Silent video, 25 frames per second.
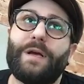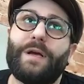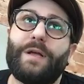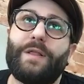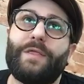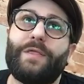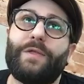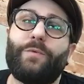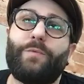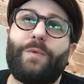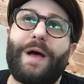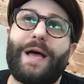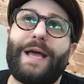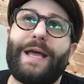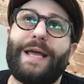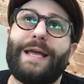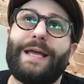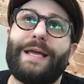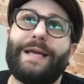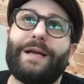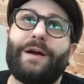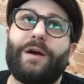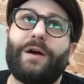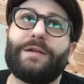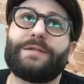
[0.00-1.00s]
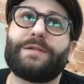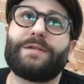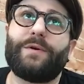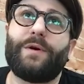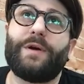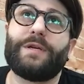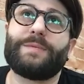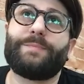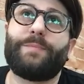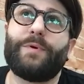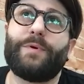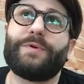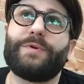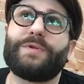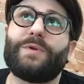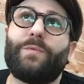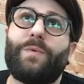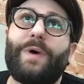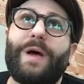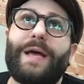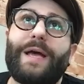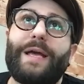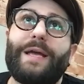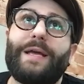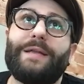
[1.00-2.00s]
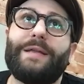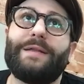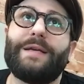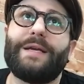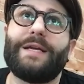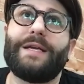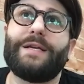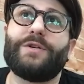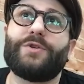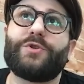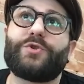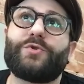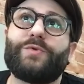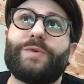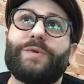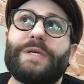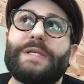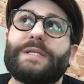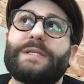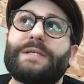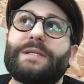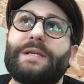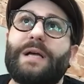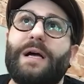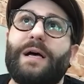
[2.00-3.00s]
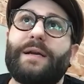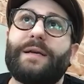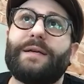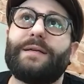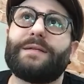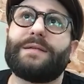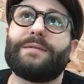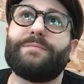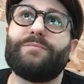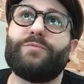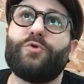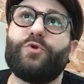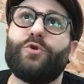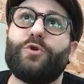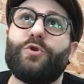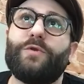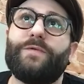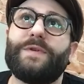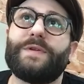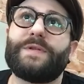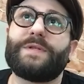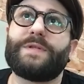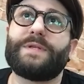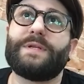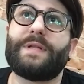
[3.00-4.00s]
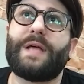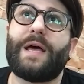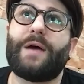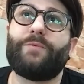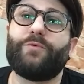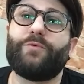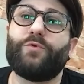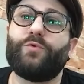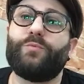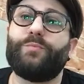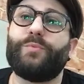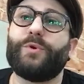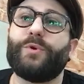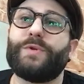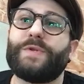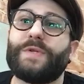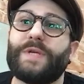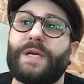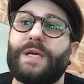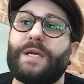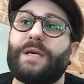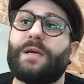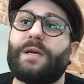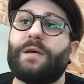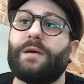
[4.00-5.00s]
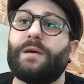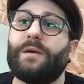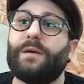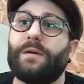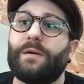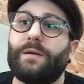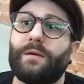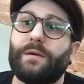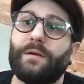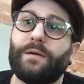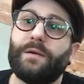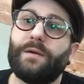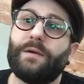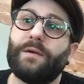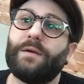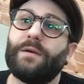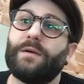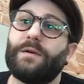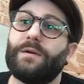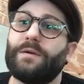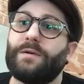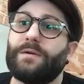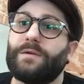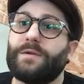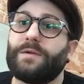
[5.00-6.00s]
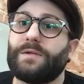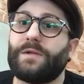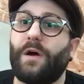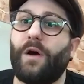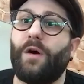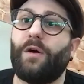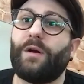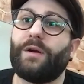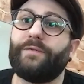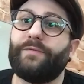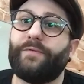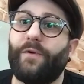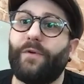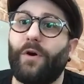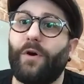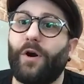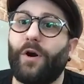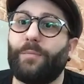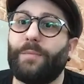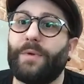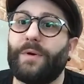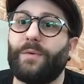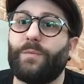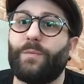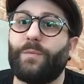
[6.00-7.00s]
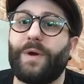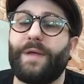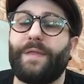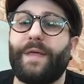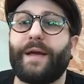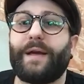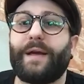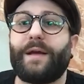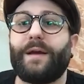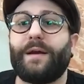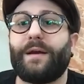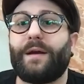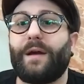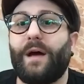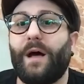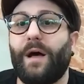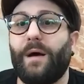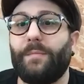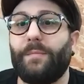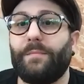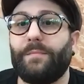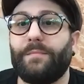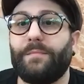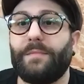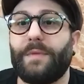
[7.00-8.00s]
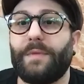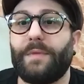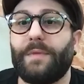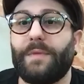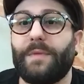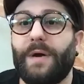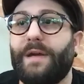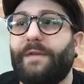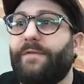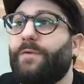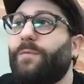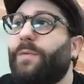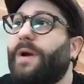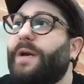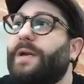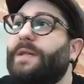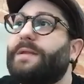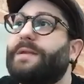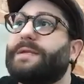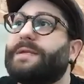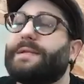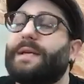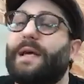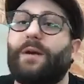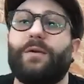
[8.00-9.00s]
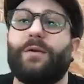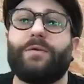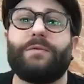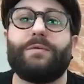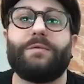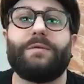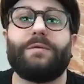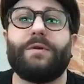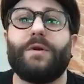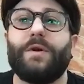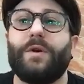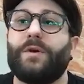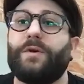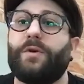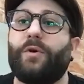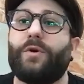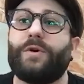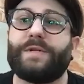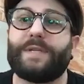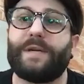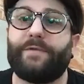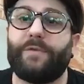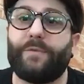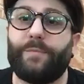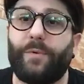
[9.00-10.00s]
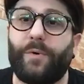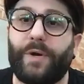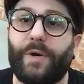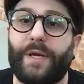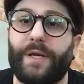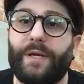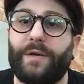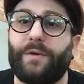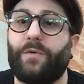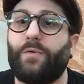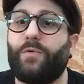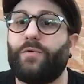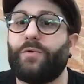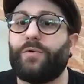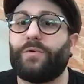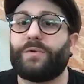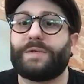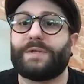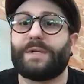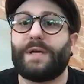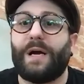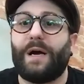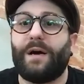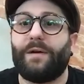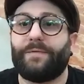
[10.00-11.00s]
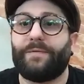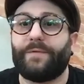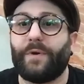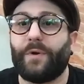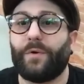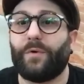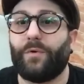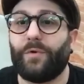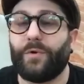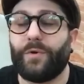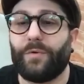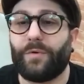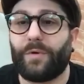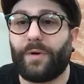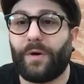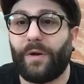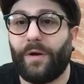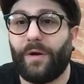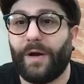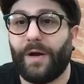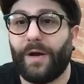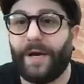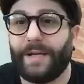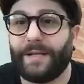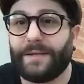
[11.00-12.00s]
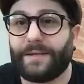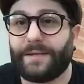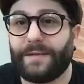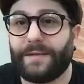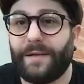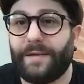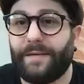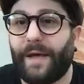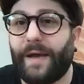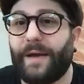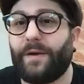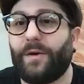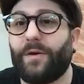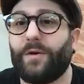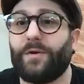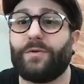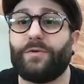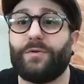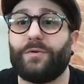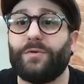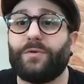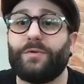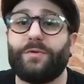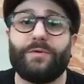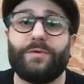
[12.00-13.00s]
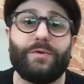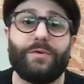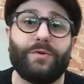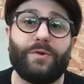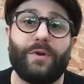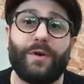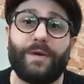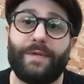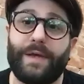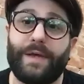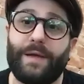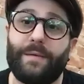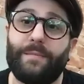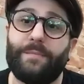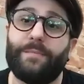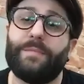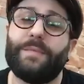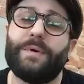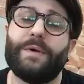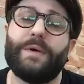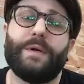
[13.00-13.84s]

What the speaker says: the way the industry is starting to move is to that real boutique style environment where they can come and everyone in the salon knows everybody, all your staff know all your clients, they know you, you know them.